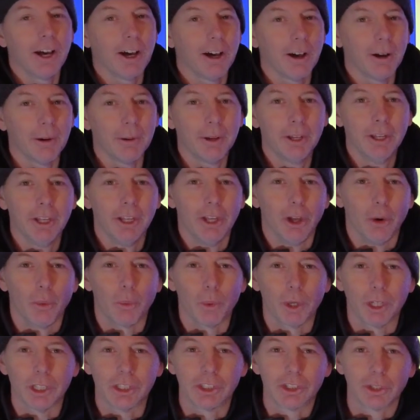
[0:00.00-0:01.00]
uh,
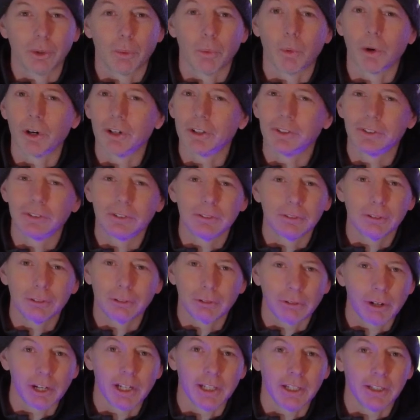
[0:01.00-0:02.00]
which works
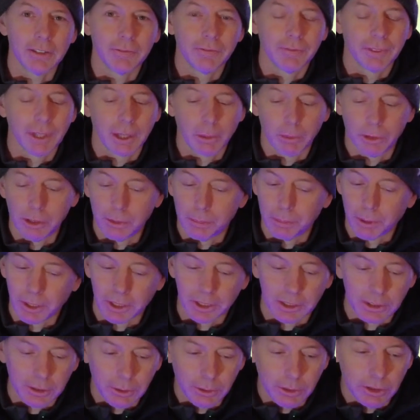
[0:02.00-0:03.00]
great. When you
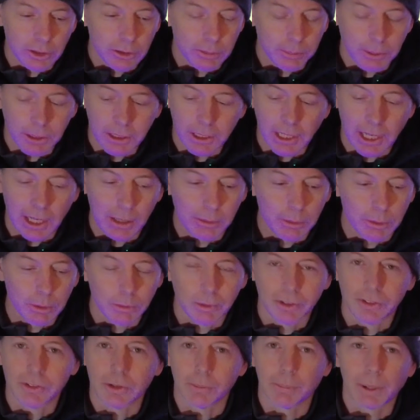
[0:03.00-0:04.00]
plug in USB cable,
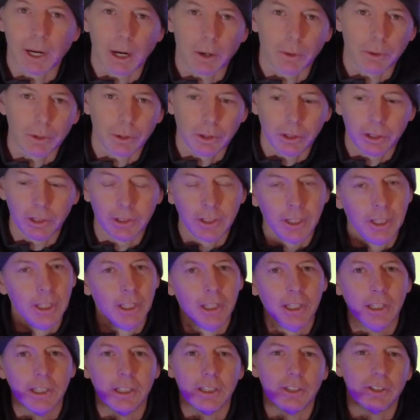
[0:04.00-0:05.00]
once they're powered on,
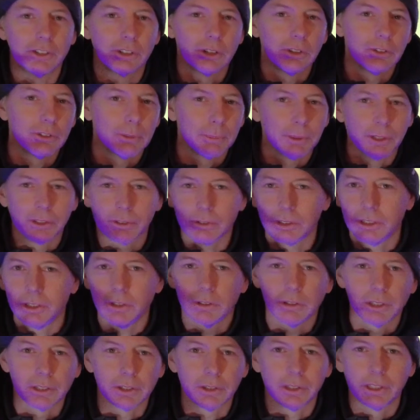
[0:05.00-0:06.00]
it shows up on the screen. You
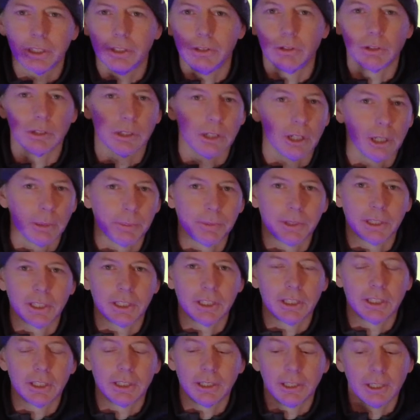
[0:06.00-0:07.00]
click on it, you can update
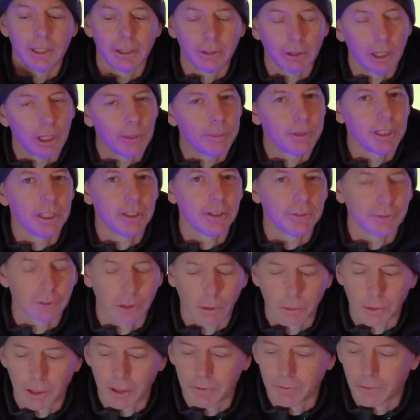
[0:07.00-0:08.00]
it. It'll update the
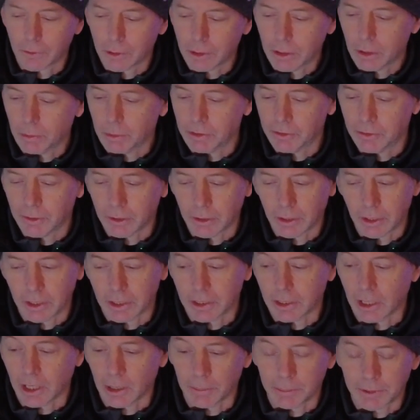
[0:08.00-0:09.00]
firmware for you once you
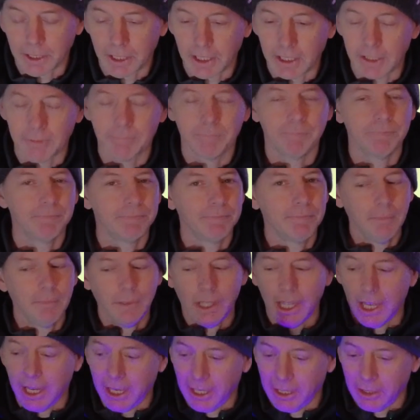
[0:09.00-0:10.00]
click update
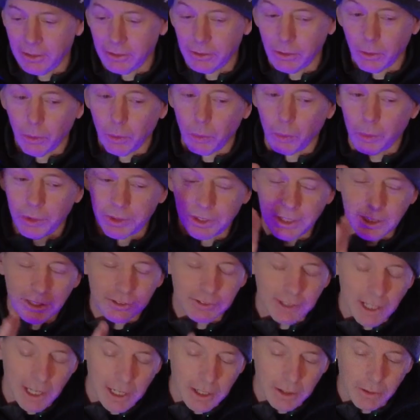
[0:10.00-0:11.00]
and with the
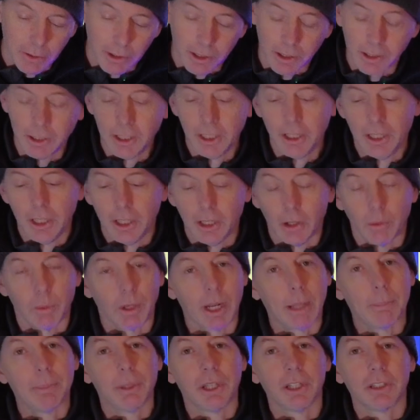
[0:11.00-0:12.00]
Integra,
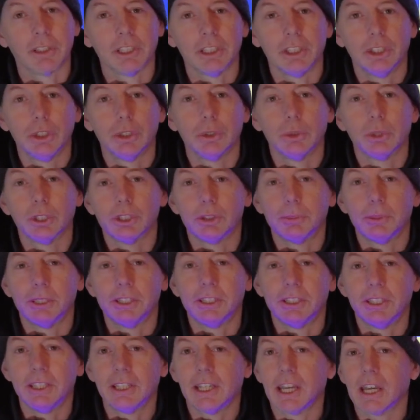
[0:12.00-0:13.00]
when I plugged in a
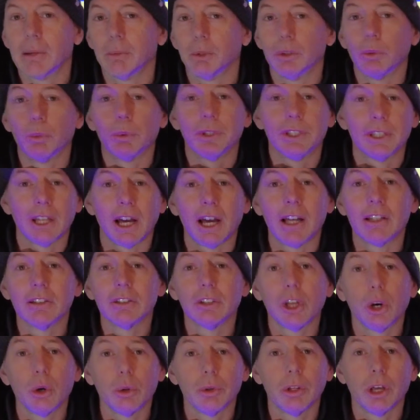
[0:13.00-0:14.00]
USB-C cable, it would not
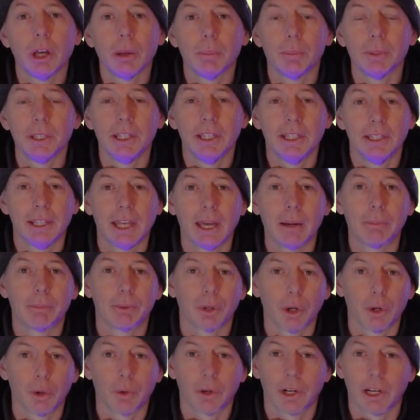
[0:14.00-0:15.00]
load up in that
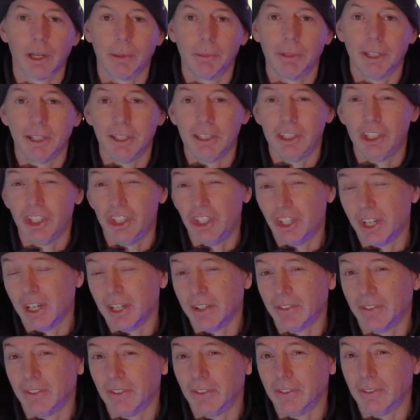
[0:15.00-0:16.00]
program in the DJI
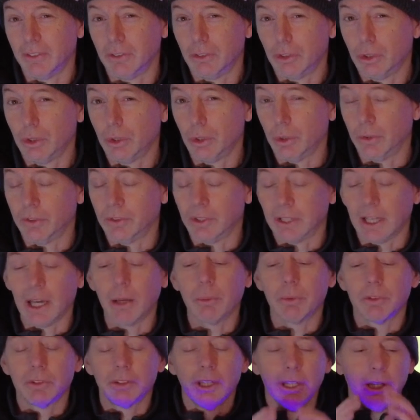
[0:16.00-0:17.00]
Assistant 2. So
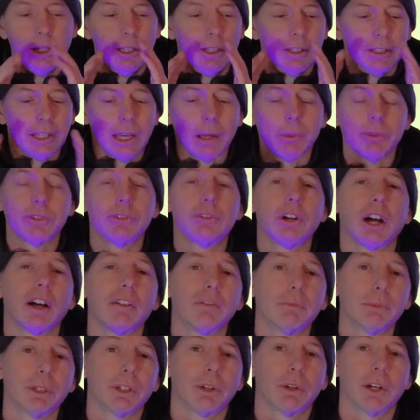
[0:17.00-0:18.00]
that was, that was
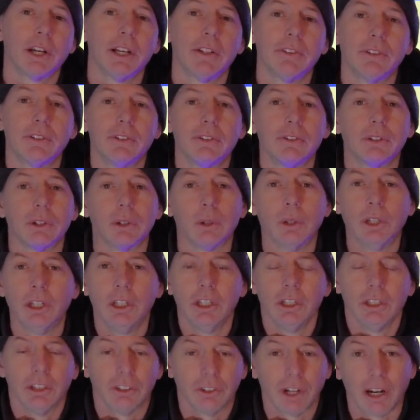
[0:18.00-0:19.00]
driving me crazy. So
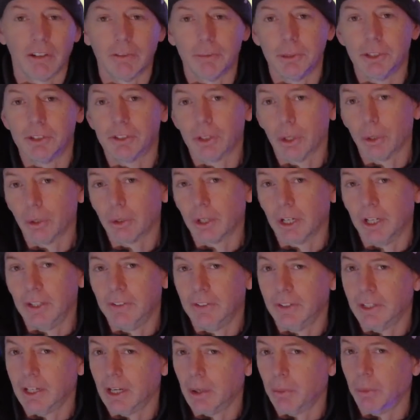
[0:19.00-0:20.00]
driving me so
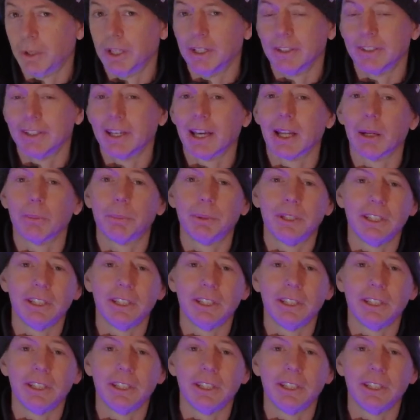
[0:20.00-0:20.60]
crazy that I went and got a